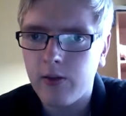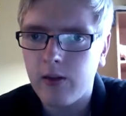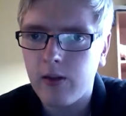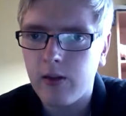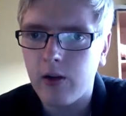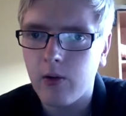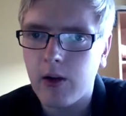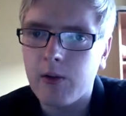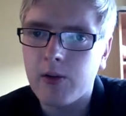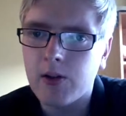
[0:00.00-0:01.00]
you know,
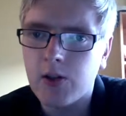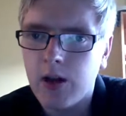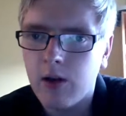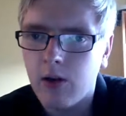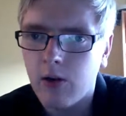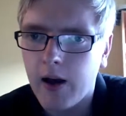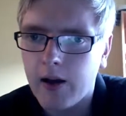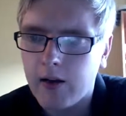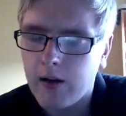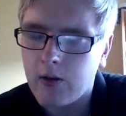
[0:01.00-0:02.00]
language in general,
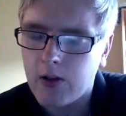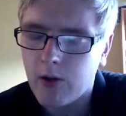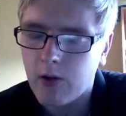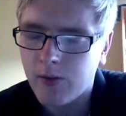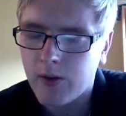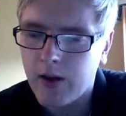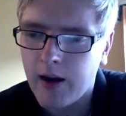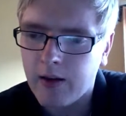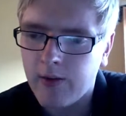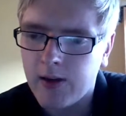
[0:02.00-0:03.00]
and how she copes with the
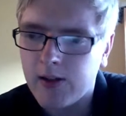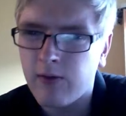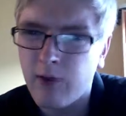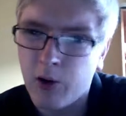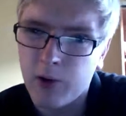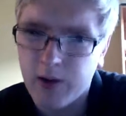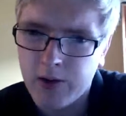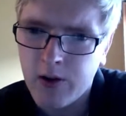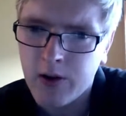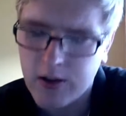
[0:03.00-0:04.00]
activities and following
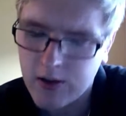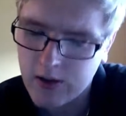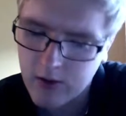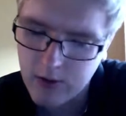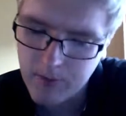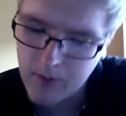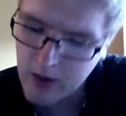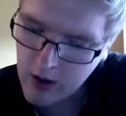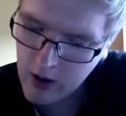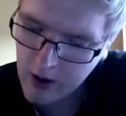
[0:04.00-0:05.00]
instructions. So
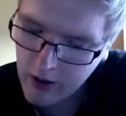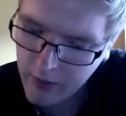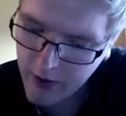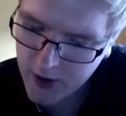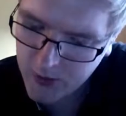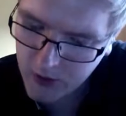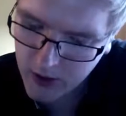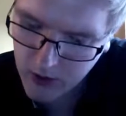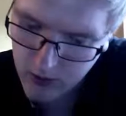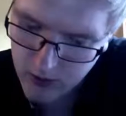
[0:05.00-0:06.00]
that's been really
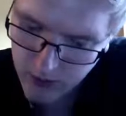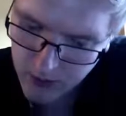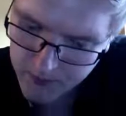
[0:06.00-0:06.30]
useful.